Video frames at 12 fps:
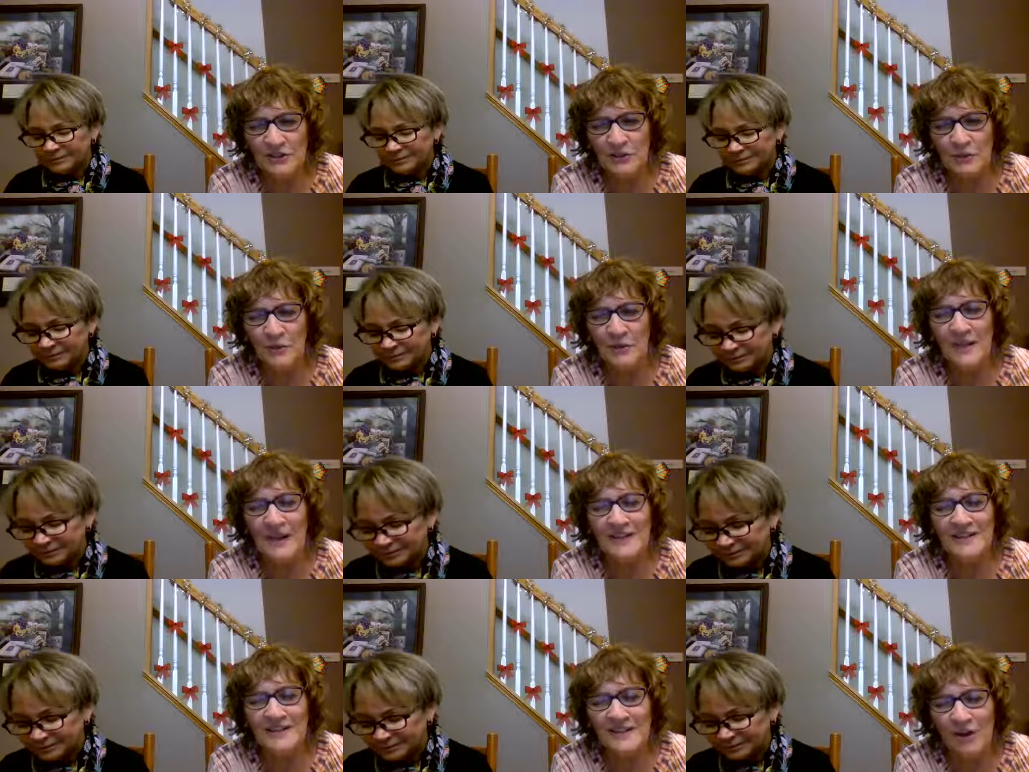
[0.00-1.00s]
Speaker 1: mm-hmm. you. We
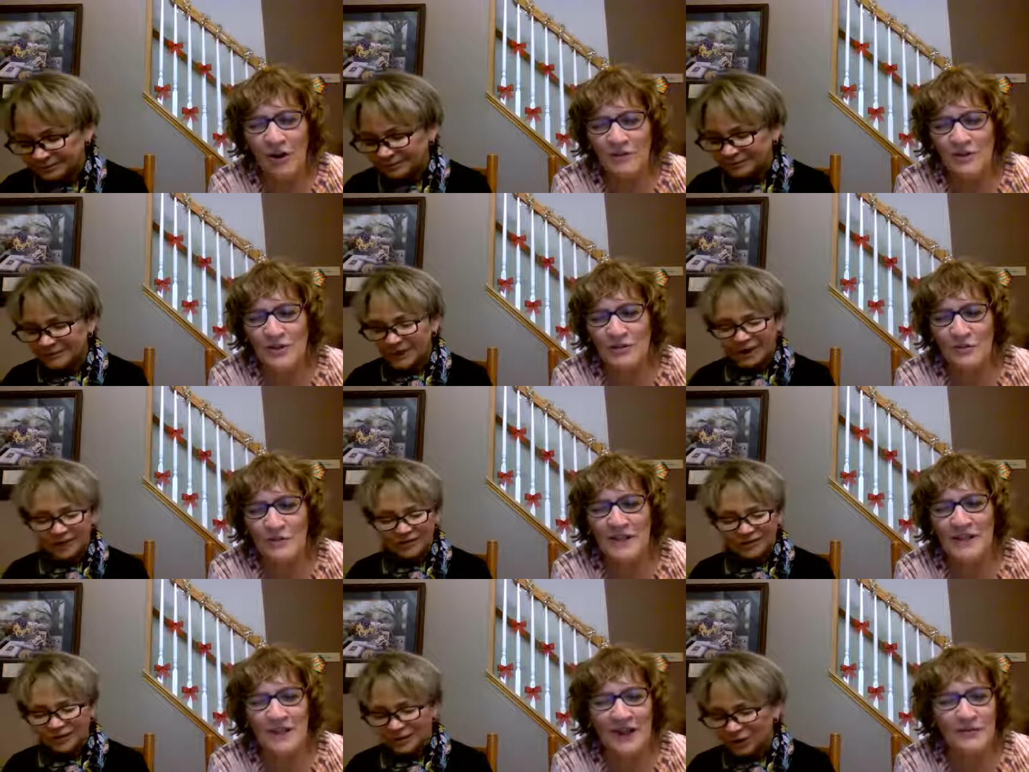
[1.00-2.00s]
exalt you.
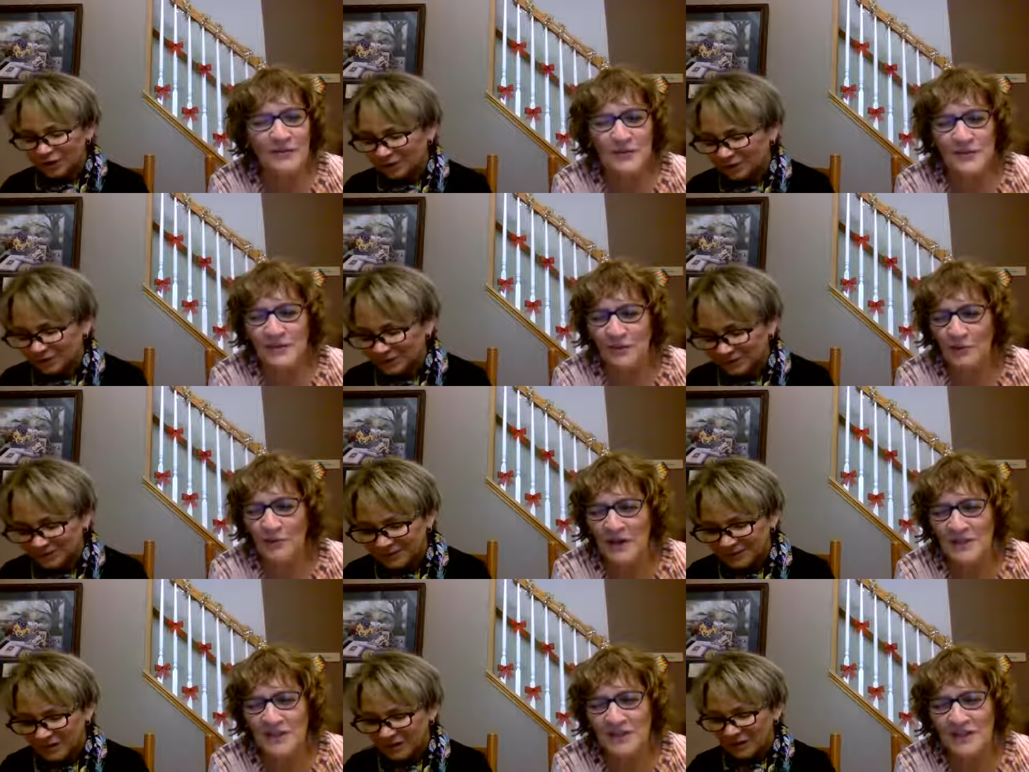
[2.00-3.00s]
We love you so
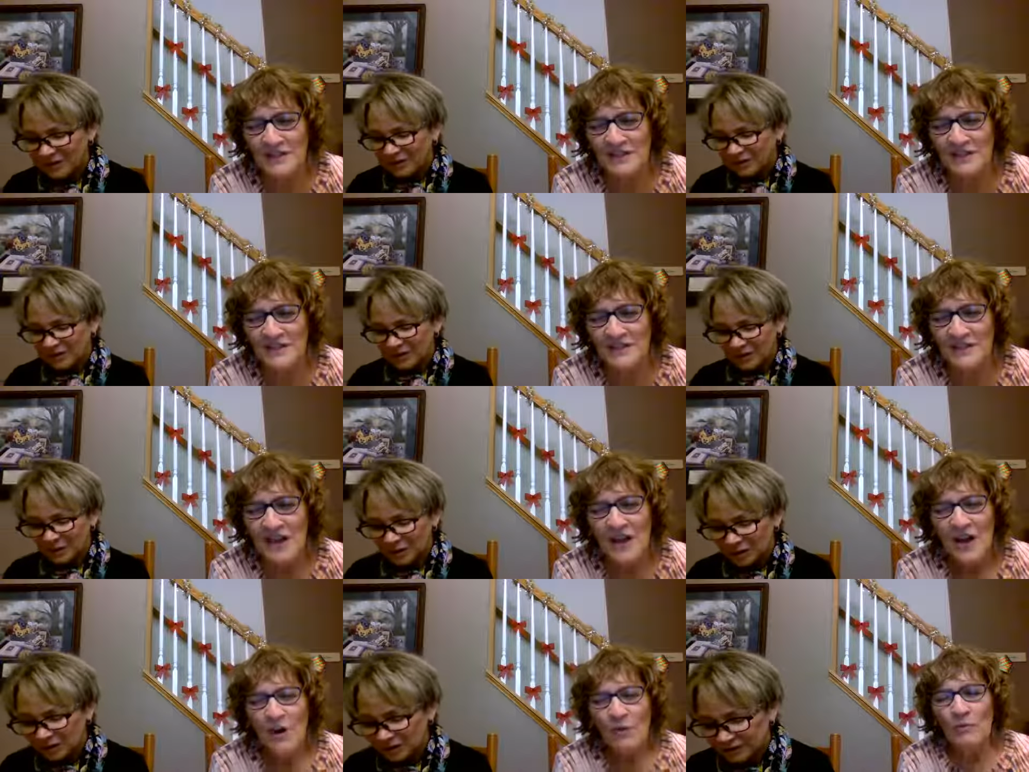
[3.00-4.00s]
much, Jesus.
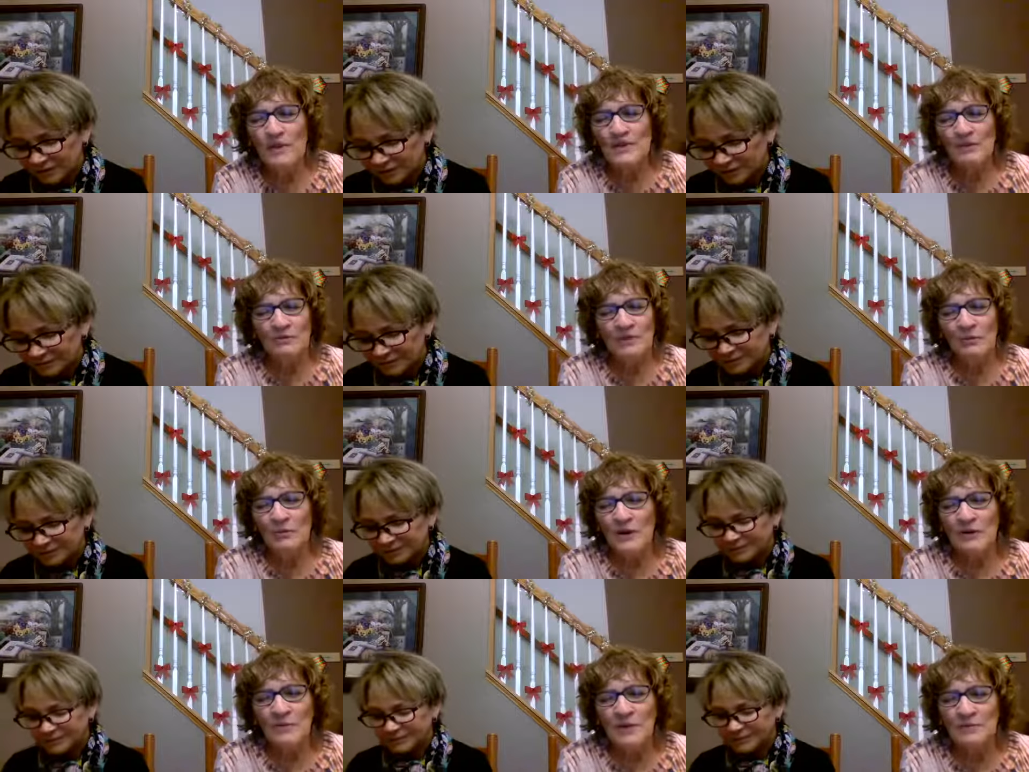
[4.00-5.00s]
Mm-hmm. We don't know
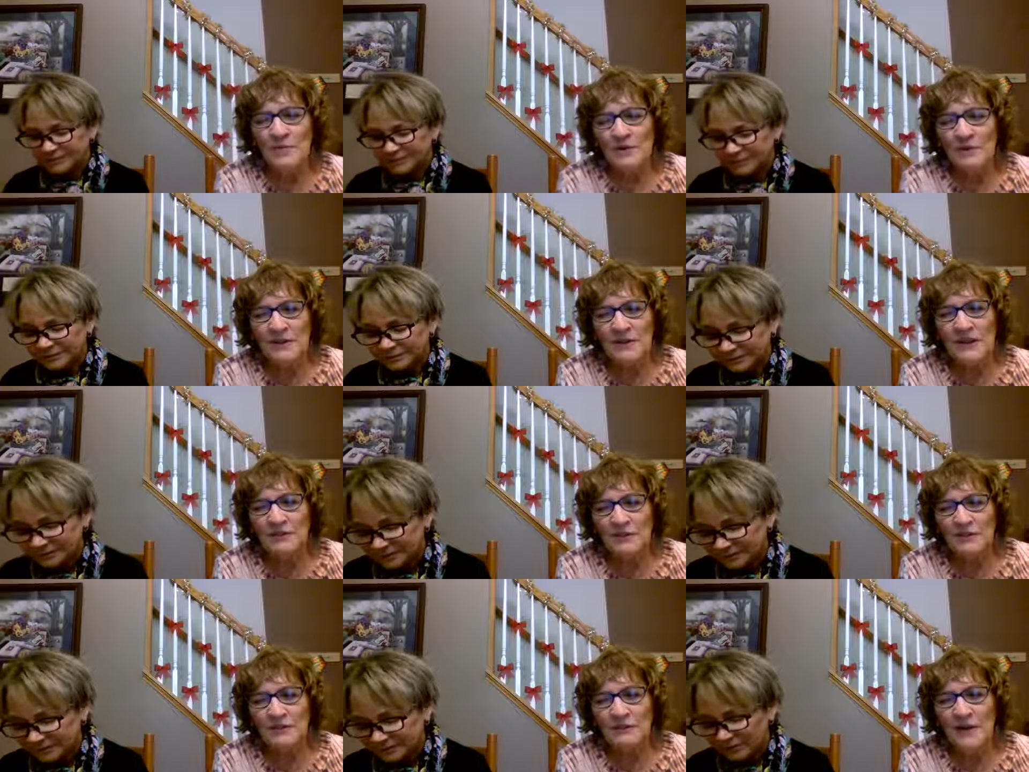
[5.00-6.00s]
where we'd be without
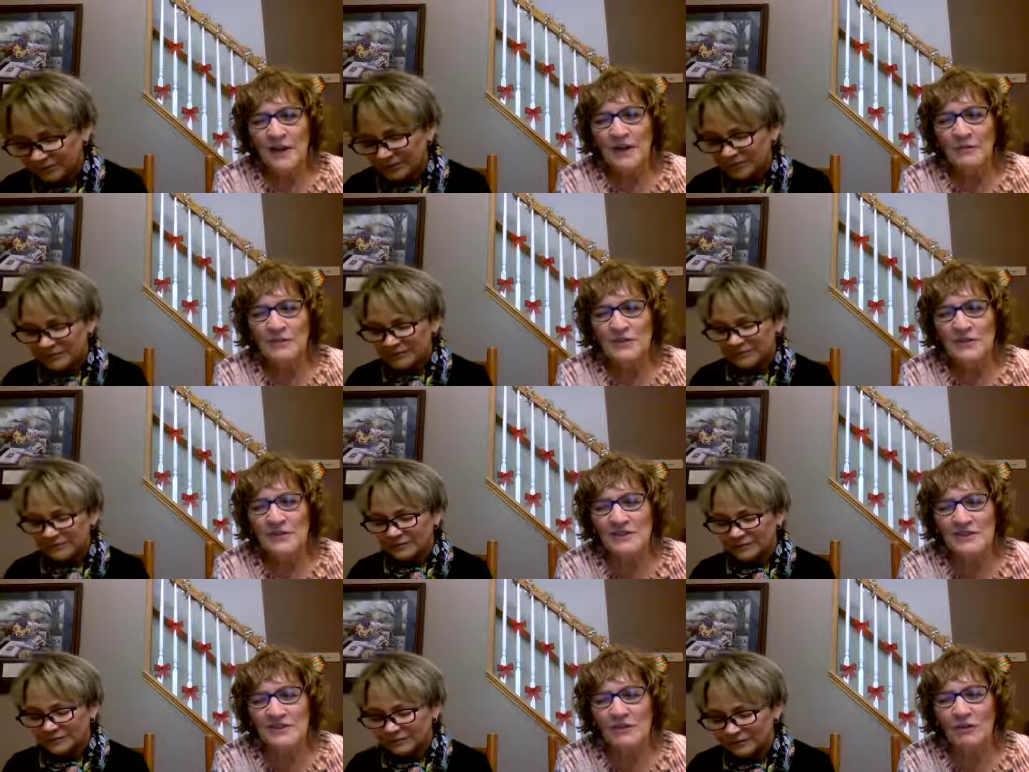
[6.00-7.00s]
you. And we're
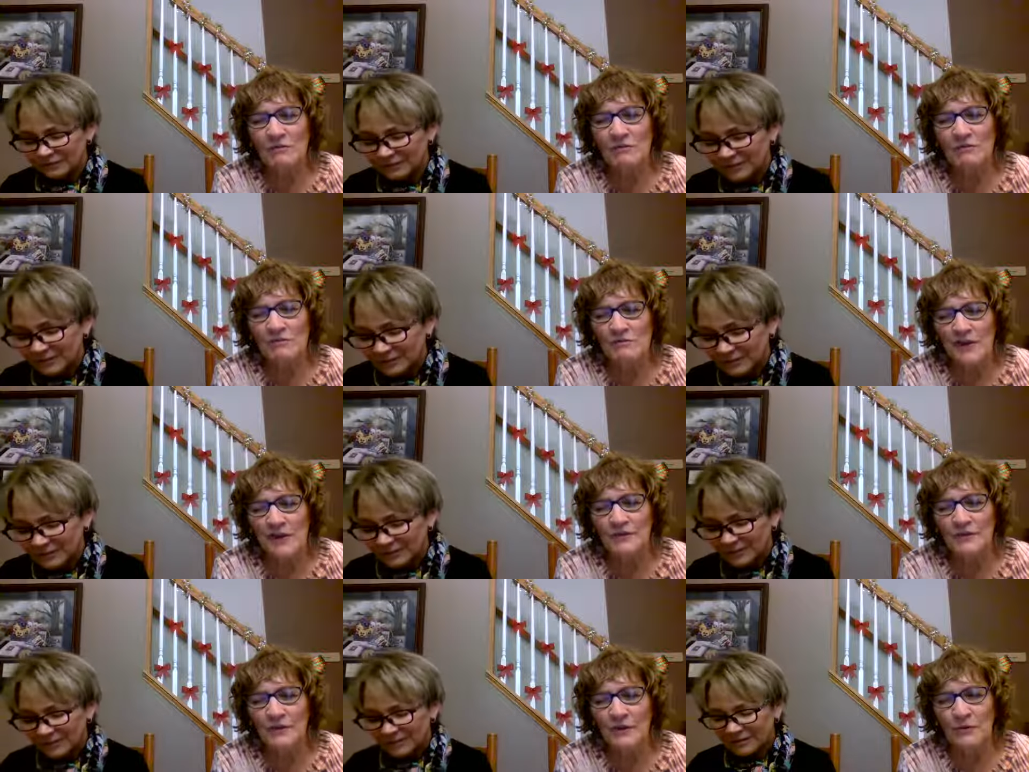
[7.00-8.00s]
just so
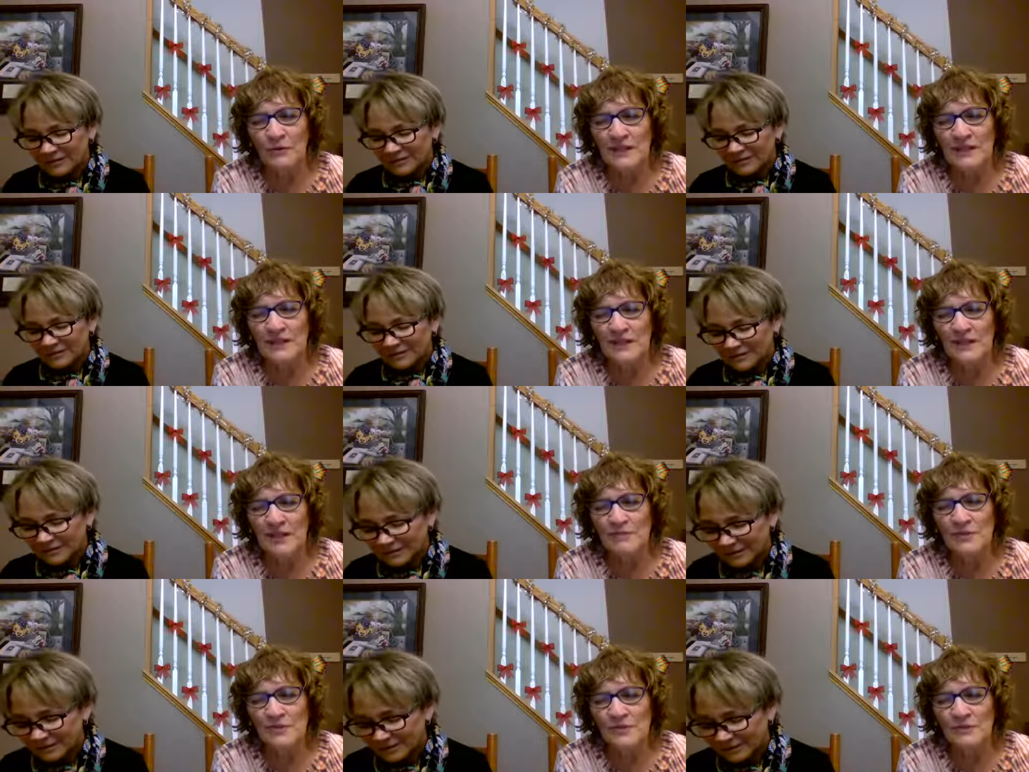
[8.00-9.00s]
grateful that we can
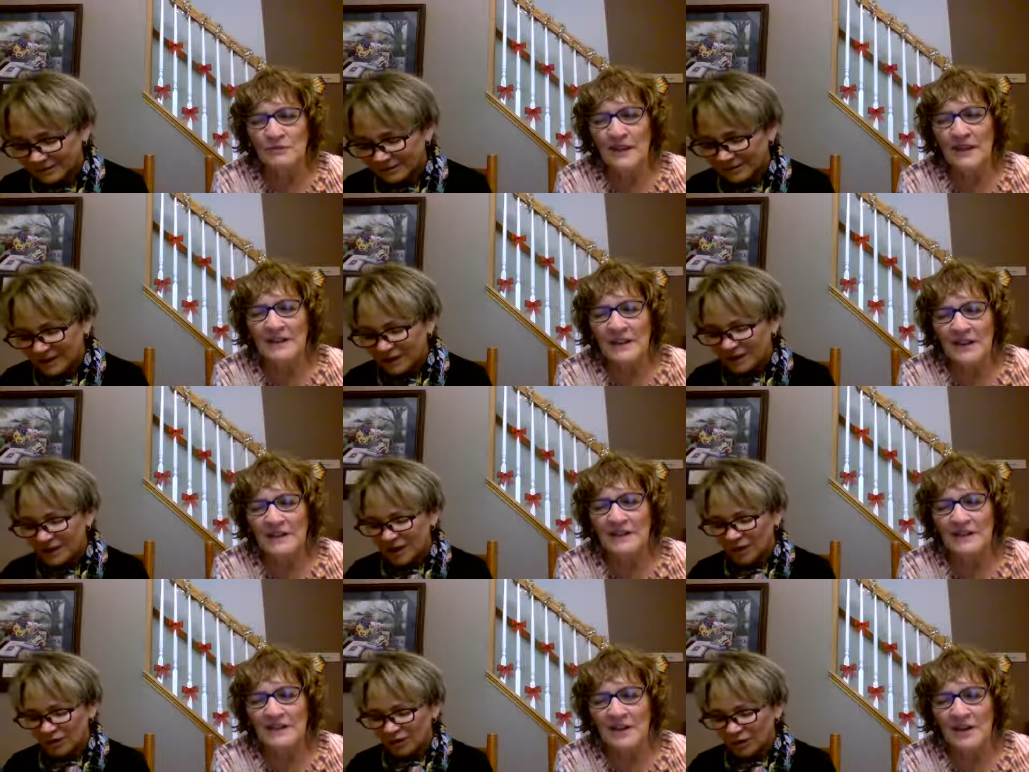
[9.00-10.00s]
come to you at
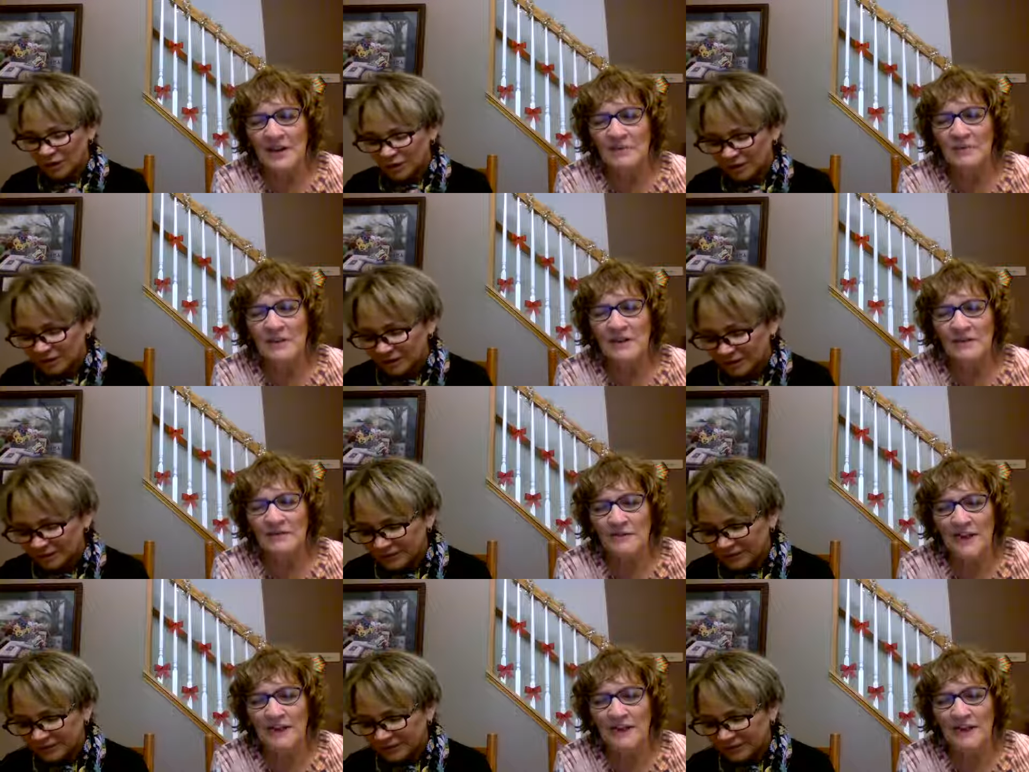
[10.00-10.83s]
any you, time of